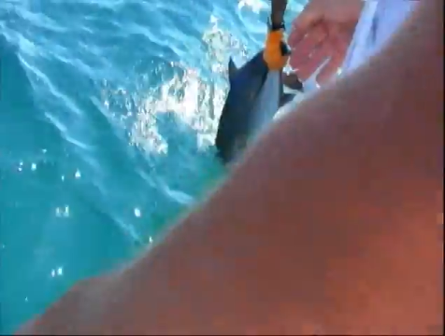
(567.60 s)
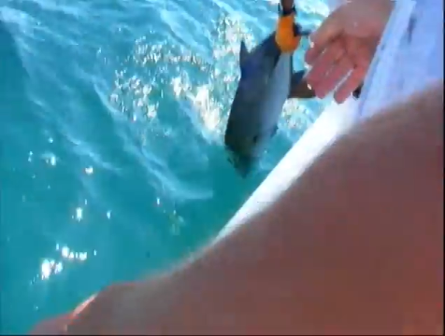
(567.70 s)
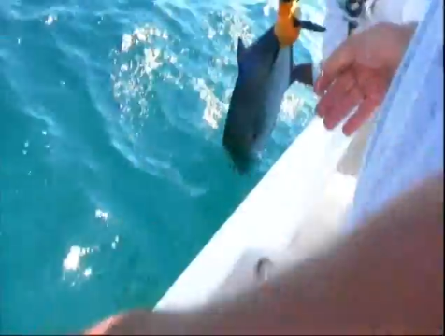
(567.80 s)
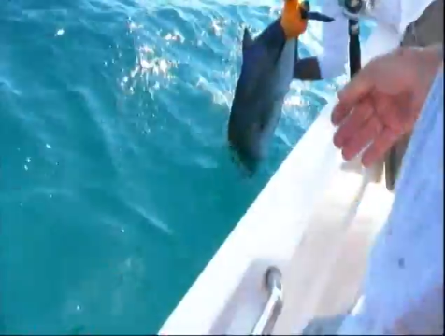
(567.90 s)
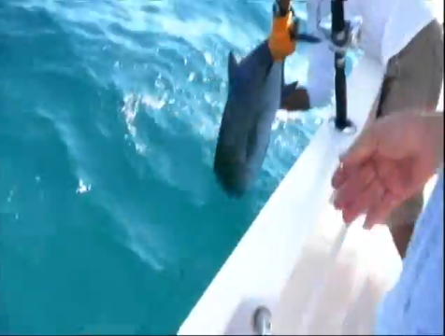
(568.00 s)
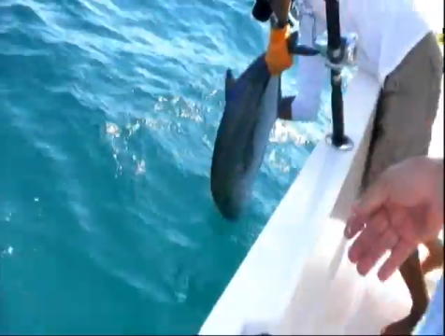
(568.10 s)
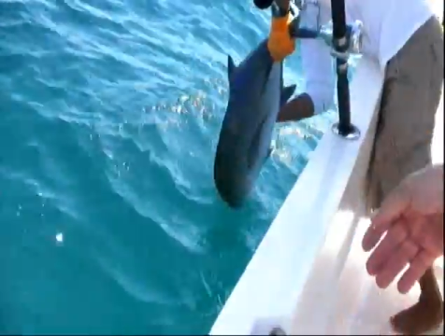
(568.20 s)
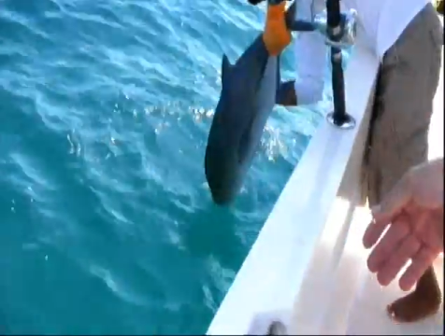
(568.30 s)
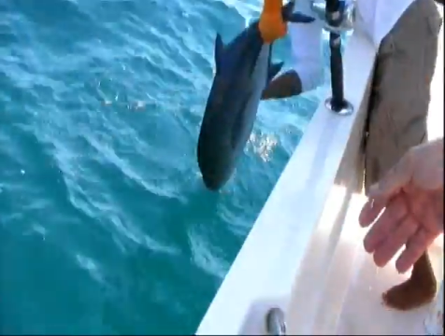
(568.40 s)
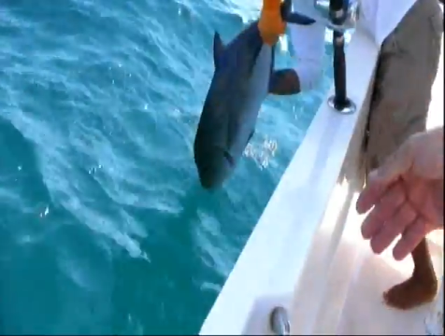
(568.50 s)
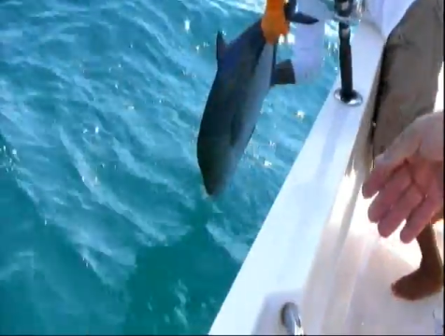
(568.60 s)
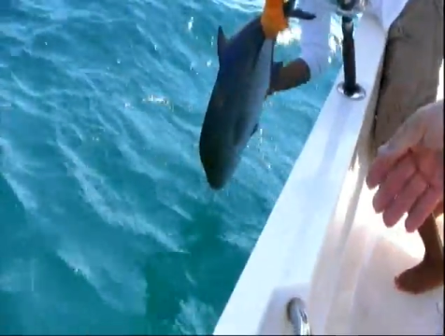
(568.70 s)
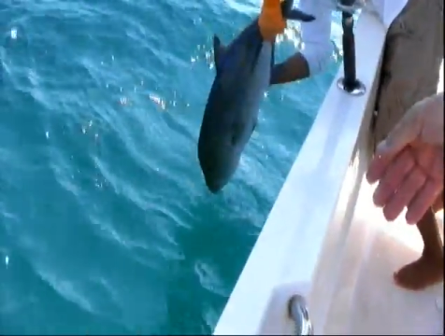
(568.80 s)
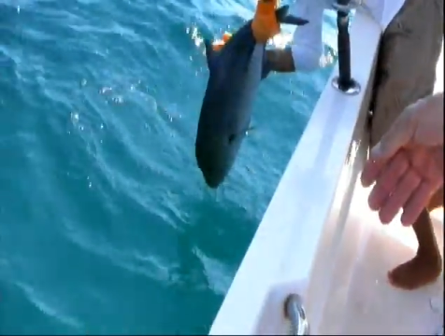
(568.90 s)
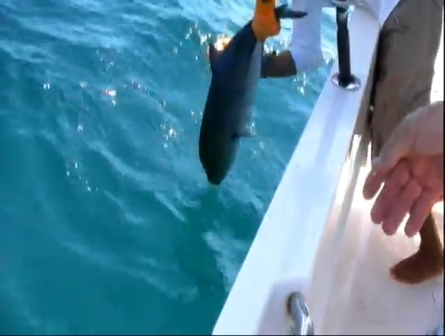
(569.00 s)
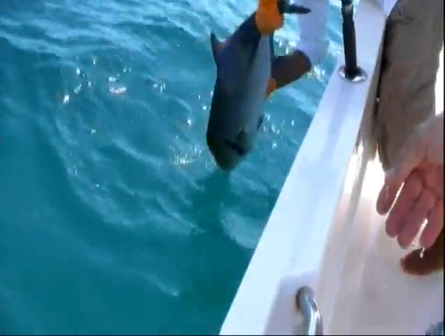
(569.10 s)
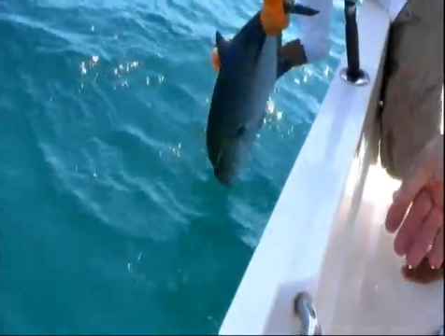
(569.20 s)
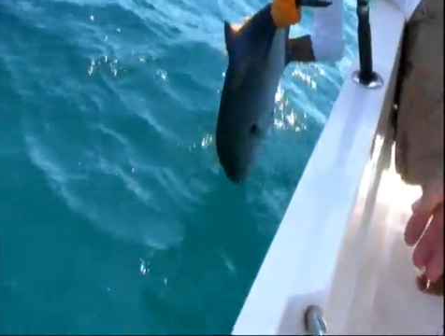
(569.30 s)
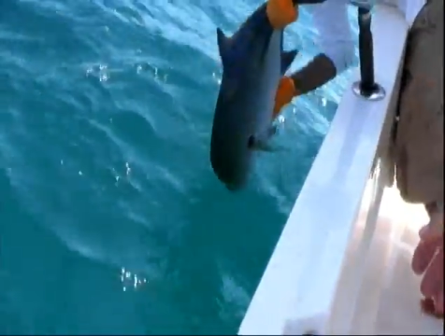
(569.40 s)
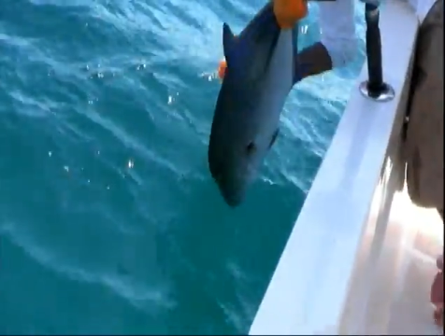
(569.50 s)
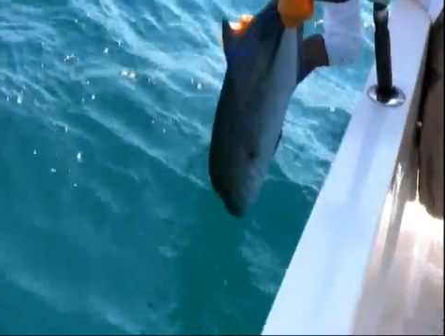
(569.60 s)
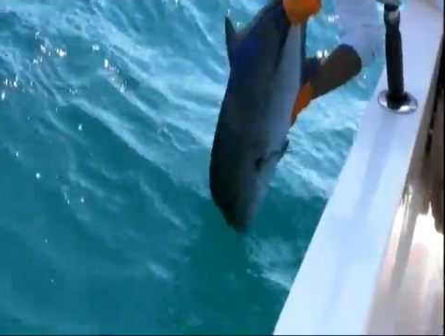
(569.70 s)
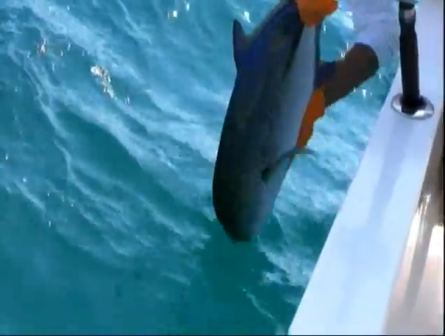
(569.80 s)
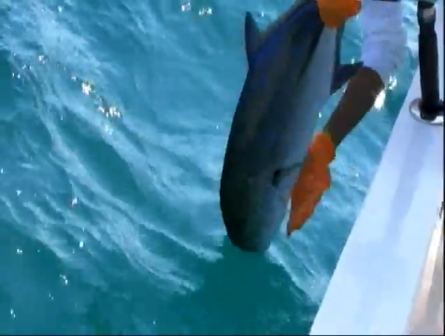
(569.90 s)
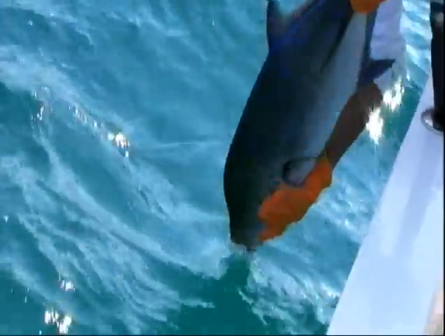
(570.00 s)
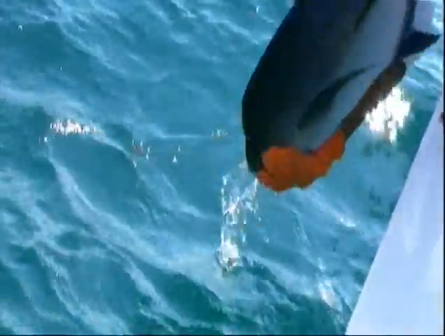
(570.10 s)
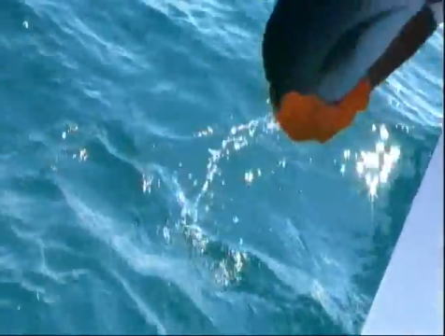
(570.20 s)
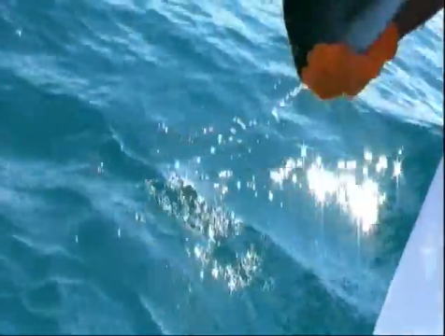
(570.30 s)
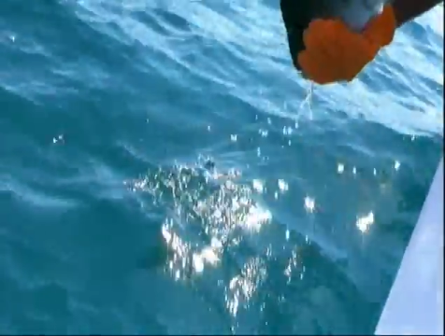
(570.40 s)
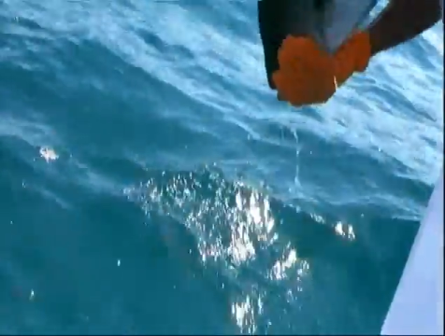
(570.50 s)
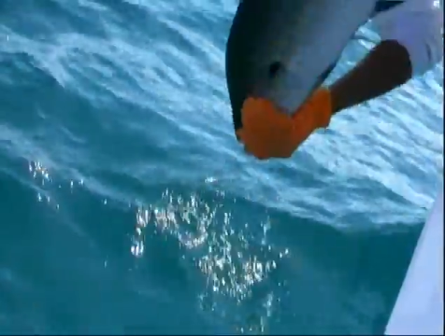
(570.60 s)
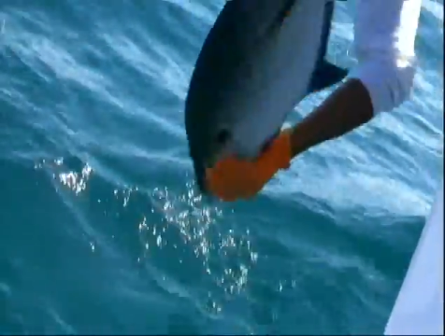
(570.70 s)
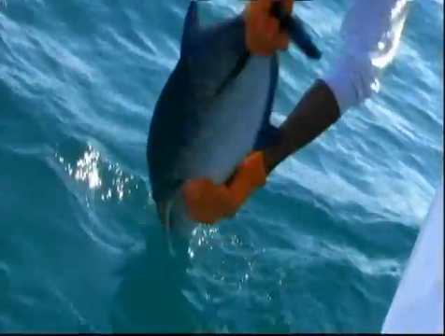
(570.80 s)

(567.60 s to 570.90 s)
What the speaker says: [unreadable: no face in view]